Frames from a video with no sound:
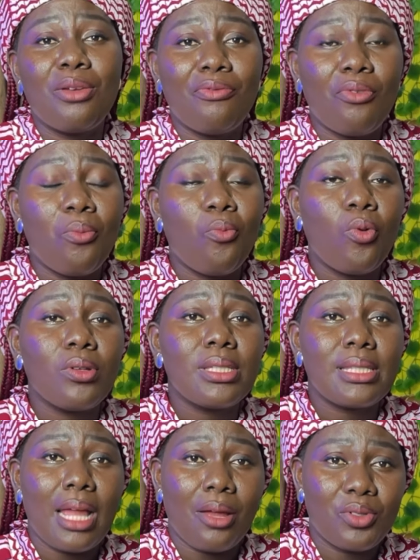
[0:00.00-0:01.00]
from one
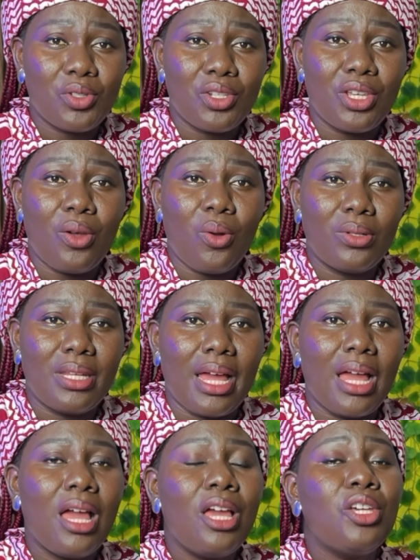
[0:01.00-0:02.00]
style to the
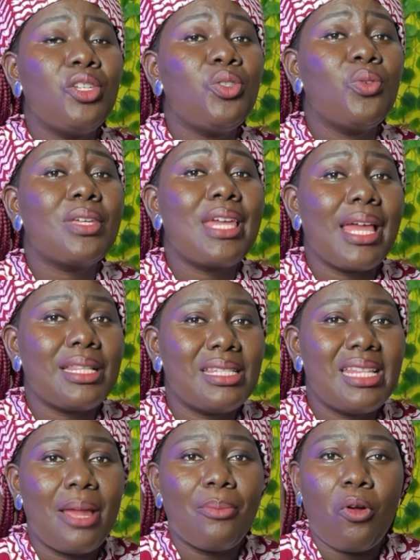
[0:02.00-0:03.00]
other, you get
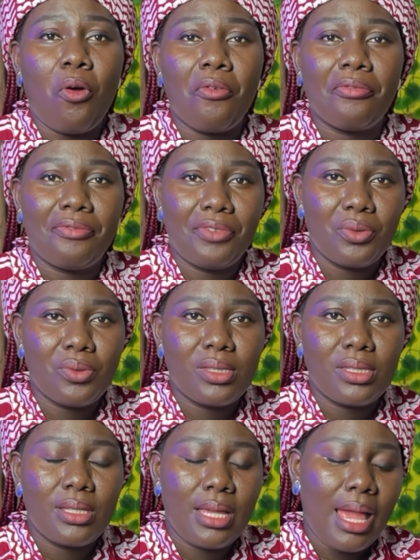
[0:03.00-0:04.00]
them
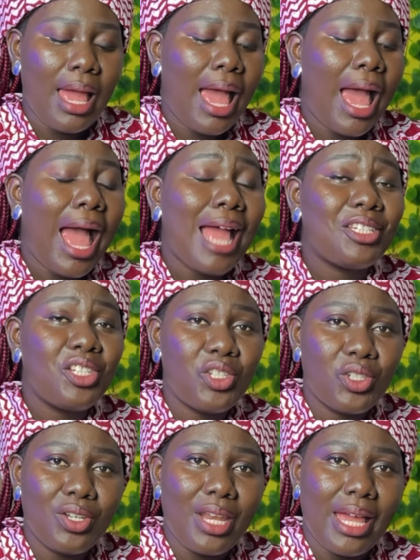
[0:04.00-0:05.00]
confused.
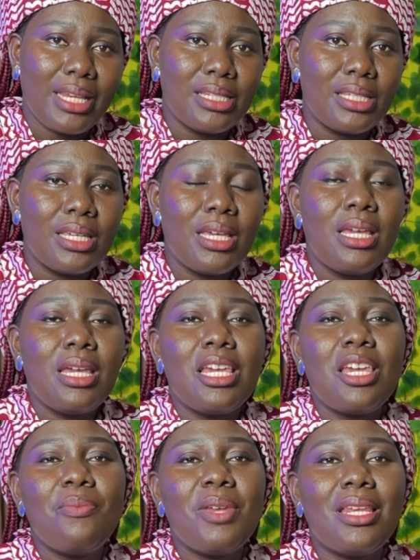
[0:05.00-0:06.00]
Additionally,
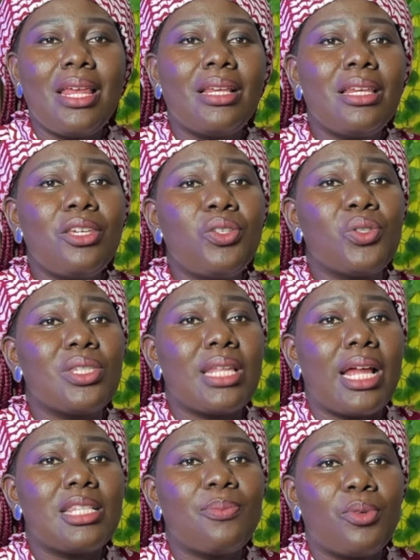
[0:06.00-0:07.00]
immediately you
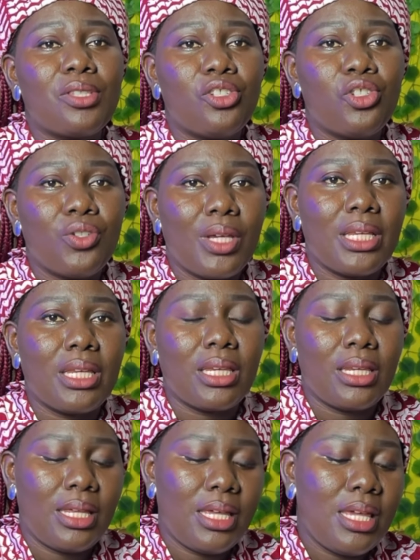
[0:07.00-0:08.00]
start potty
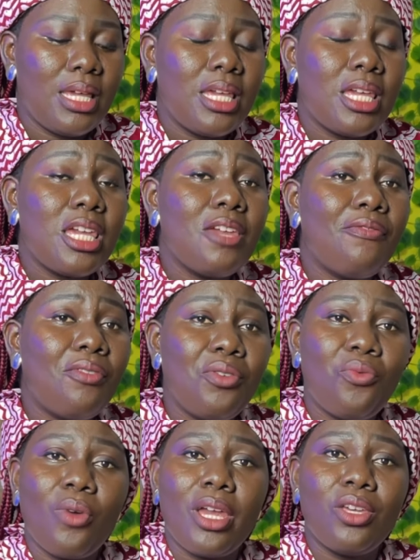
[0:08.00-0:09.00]
training,
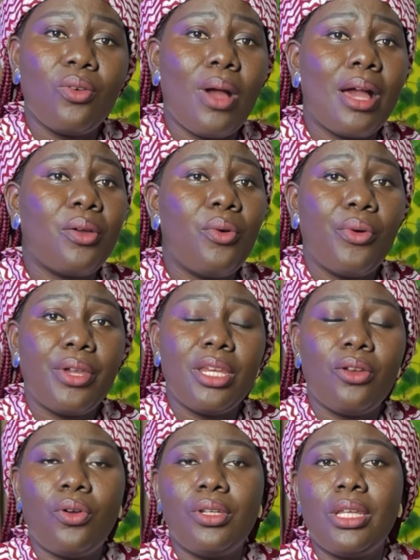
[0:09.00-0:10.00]
even when you are
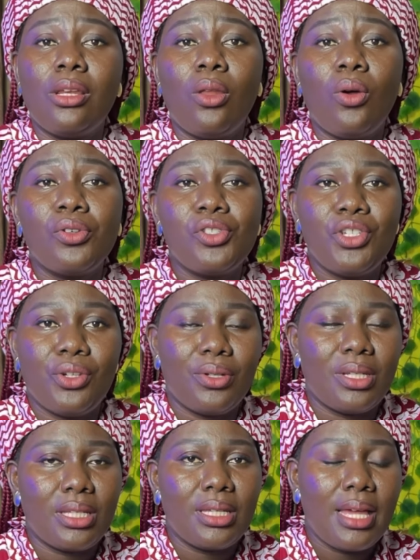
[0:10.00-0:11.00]
going on a long
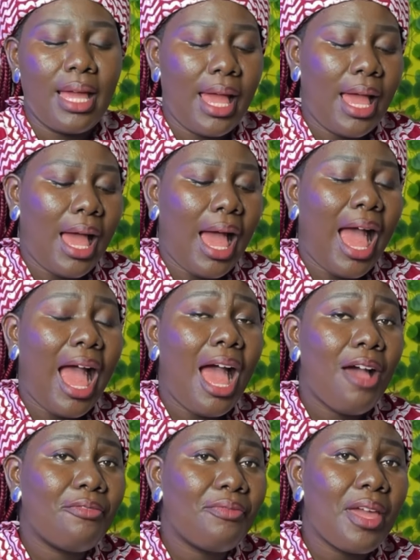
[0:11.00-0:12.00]
journey,
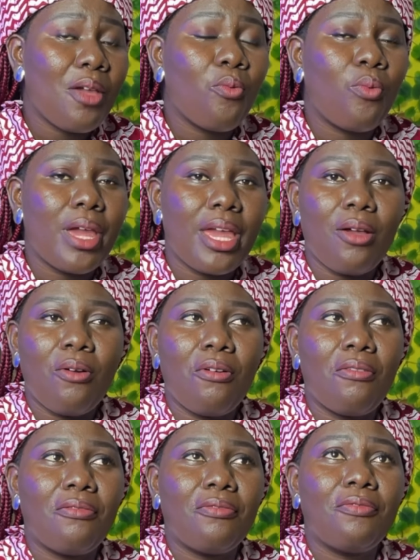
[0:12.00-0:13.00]
have a way
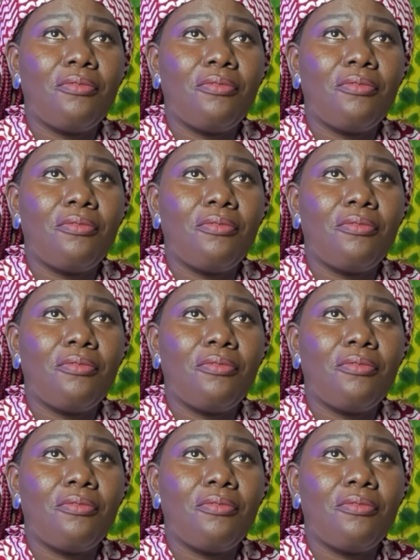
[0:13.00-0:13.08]
of